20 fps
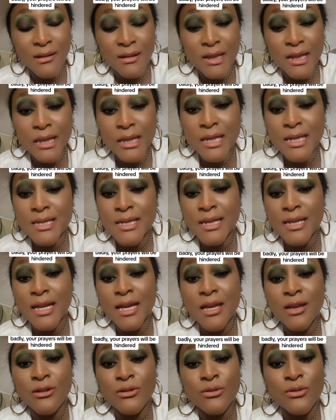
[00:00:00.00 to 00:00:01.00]
The things that I
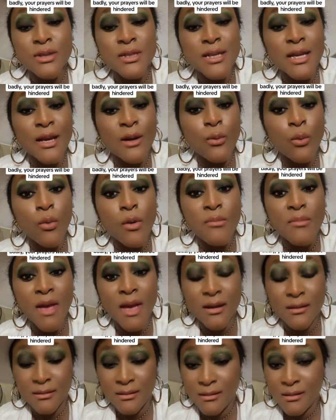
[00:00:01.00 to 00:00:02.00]
hear you tell
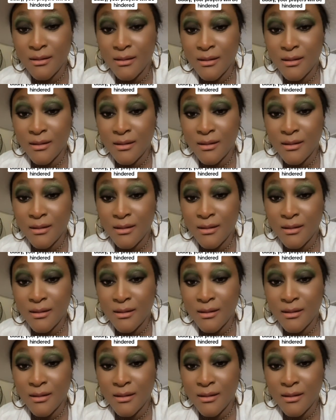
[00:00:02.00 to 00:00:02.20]
women.